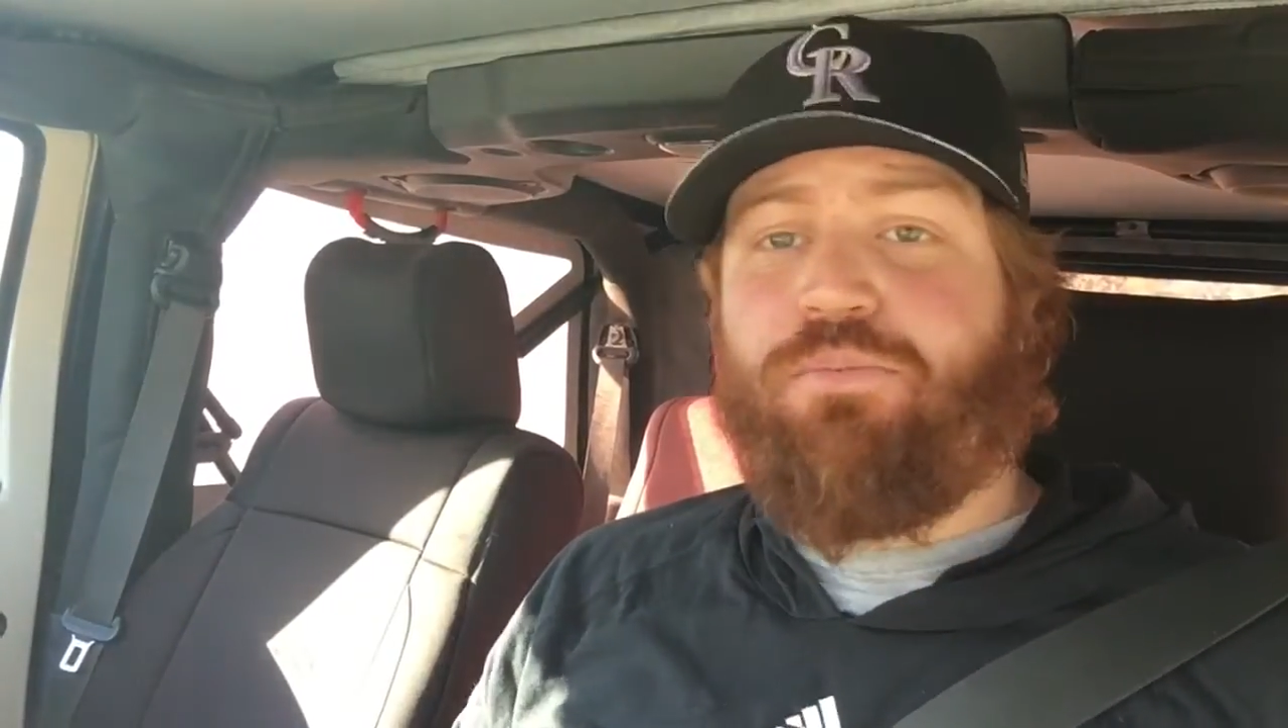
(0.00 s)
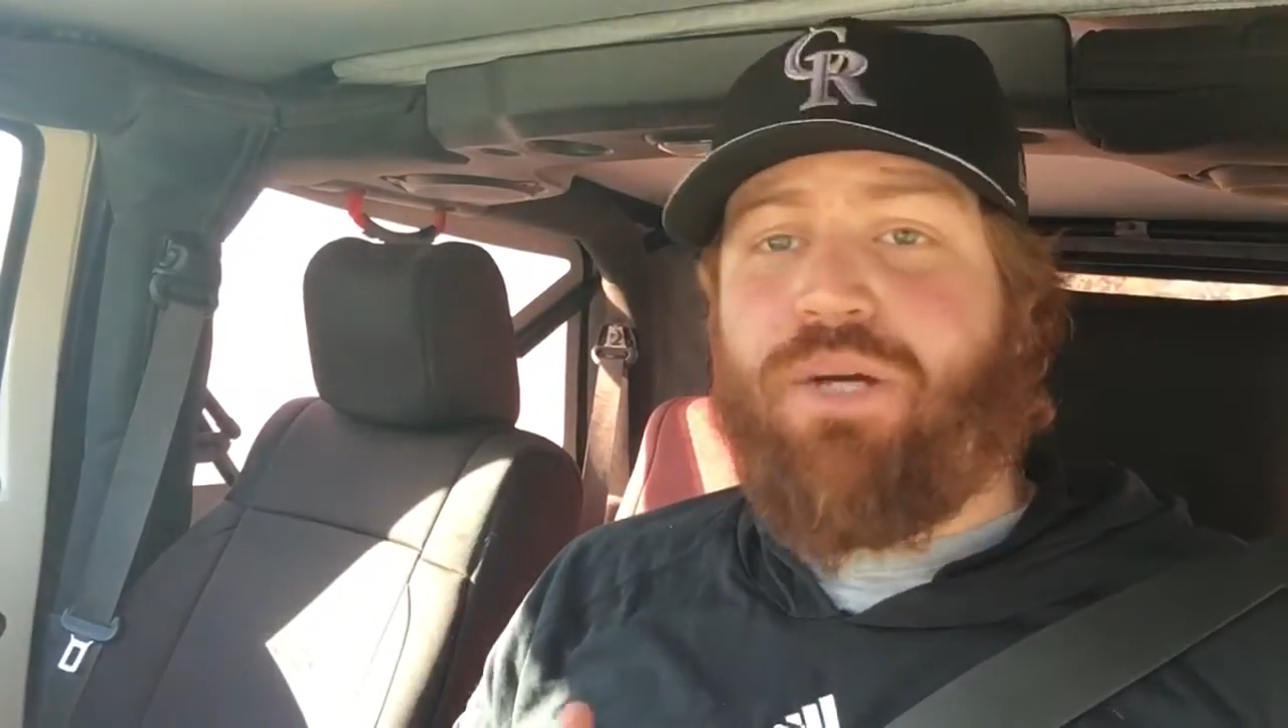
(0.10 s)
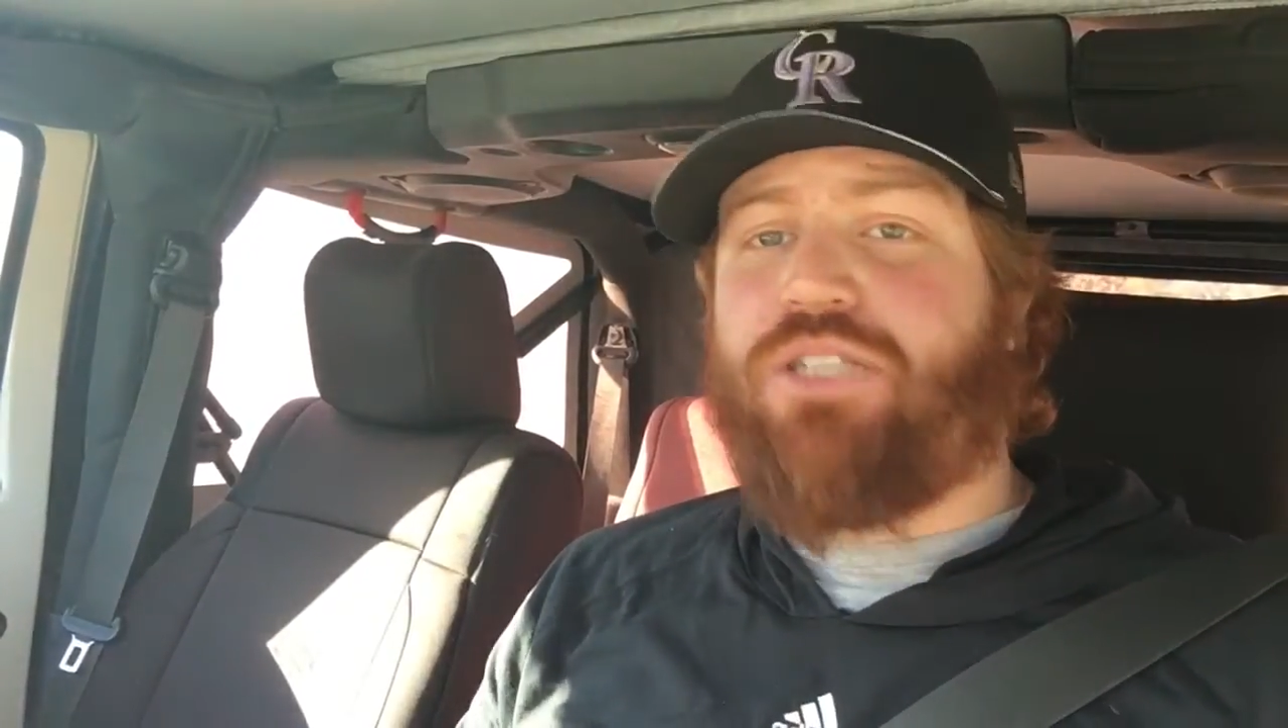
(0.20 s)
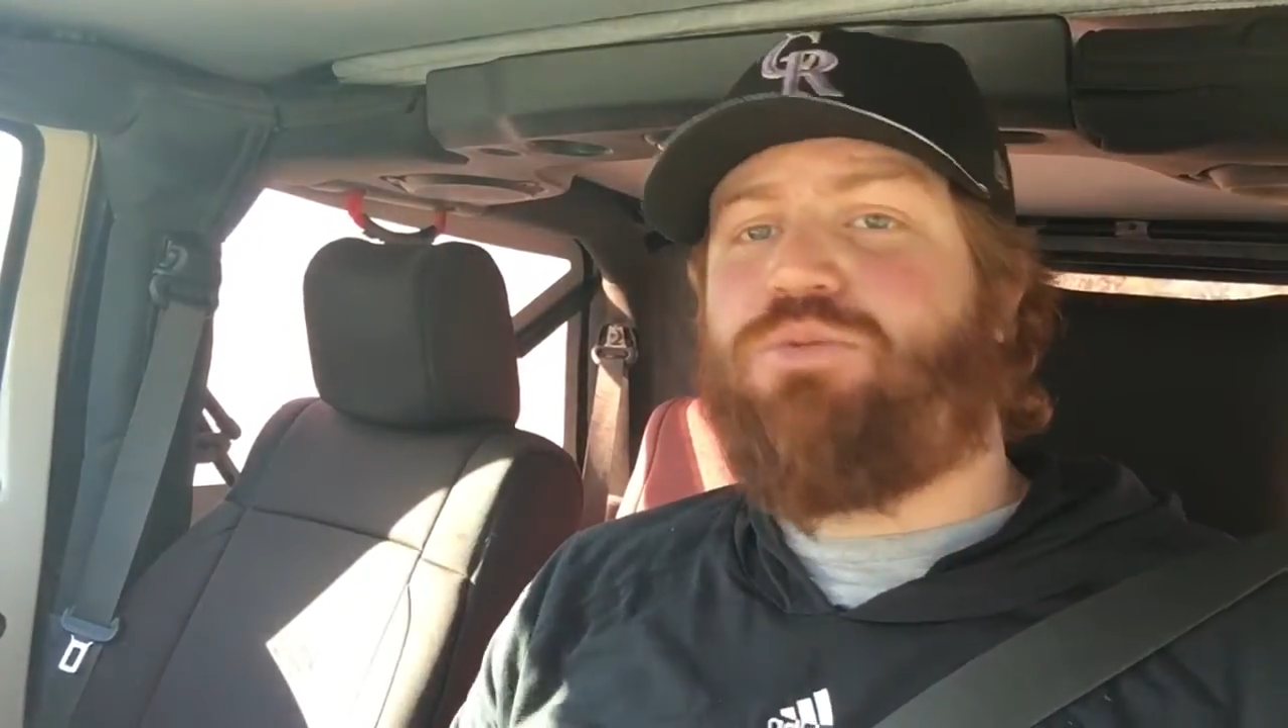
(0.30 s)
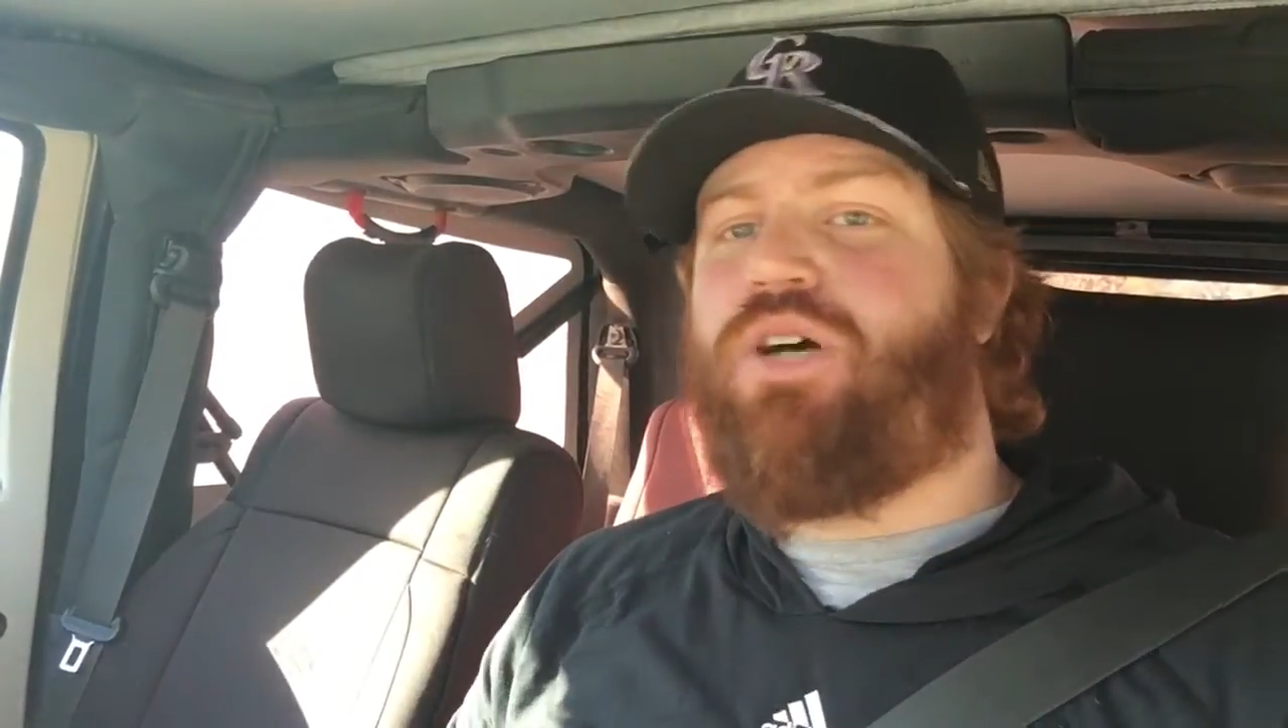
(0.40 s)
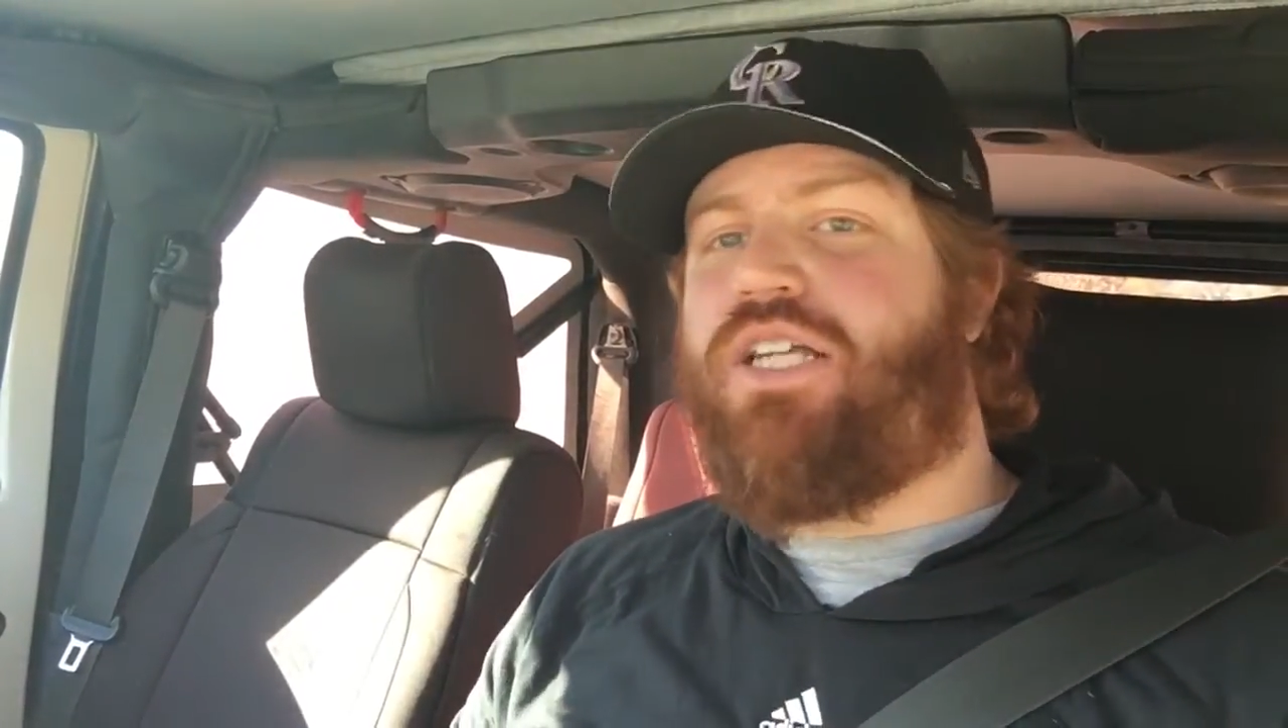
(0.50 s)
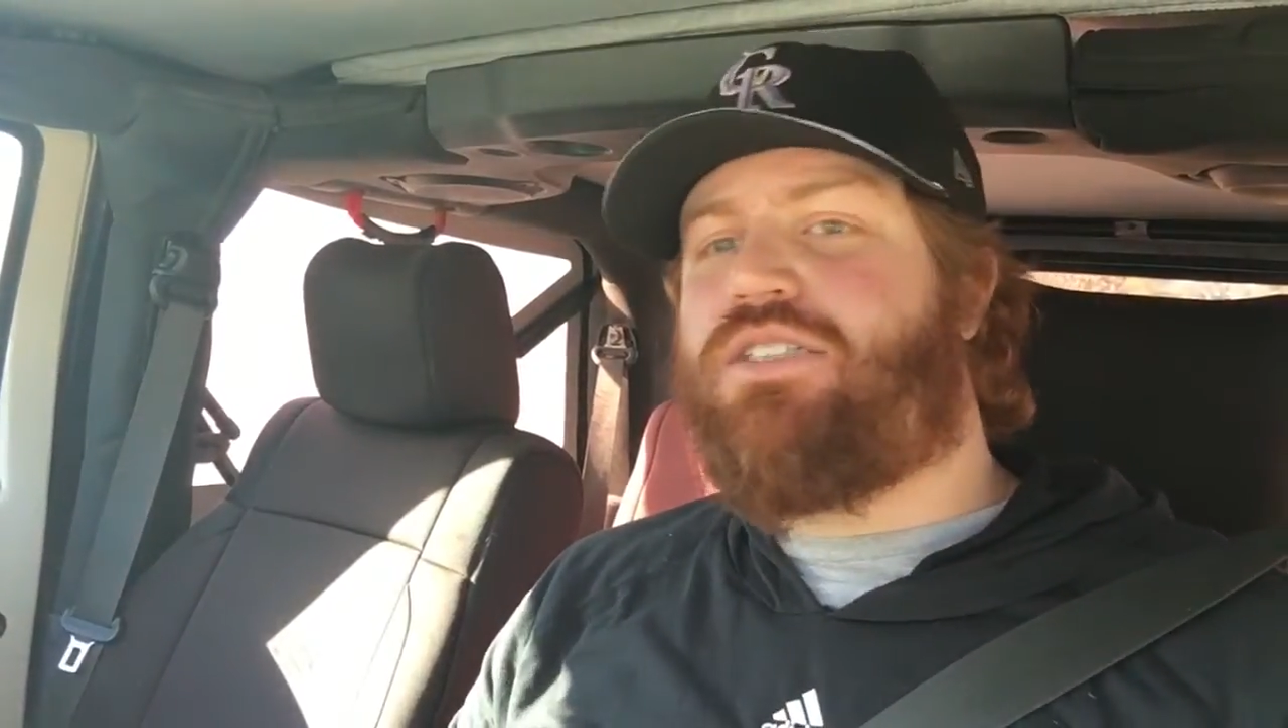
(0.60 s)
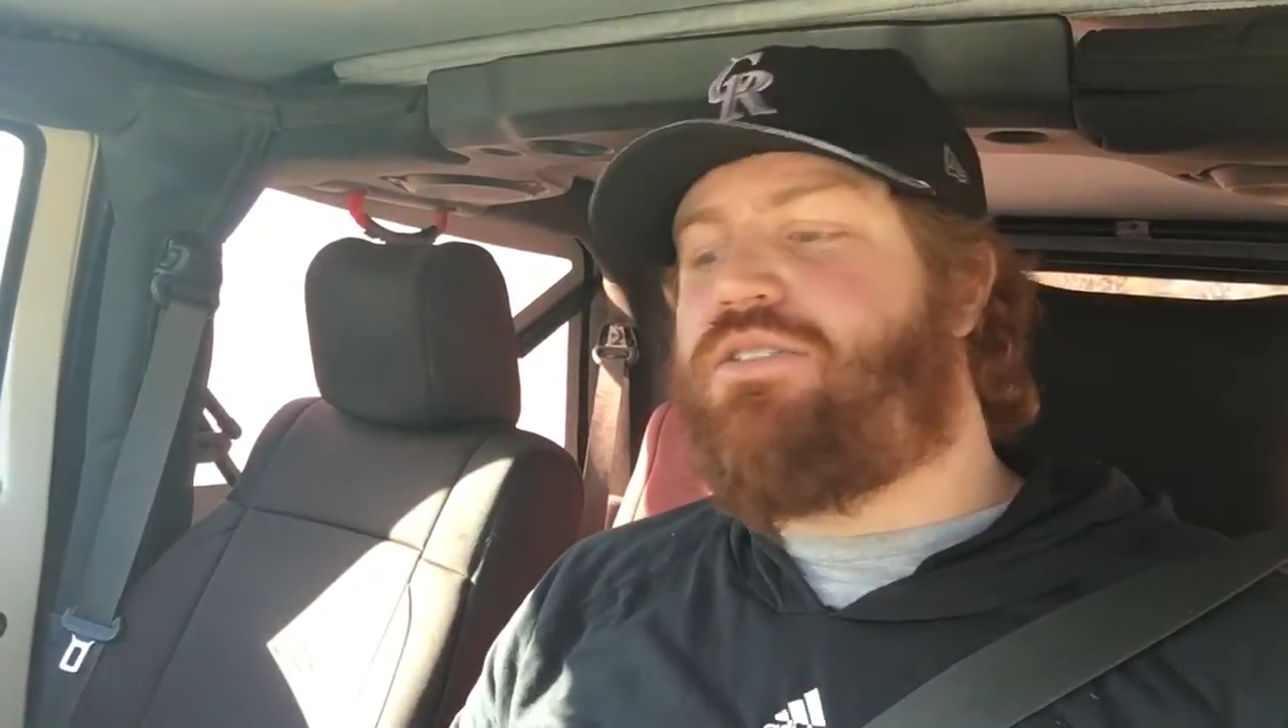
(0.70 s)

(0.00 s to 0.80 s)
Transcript: best ways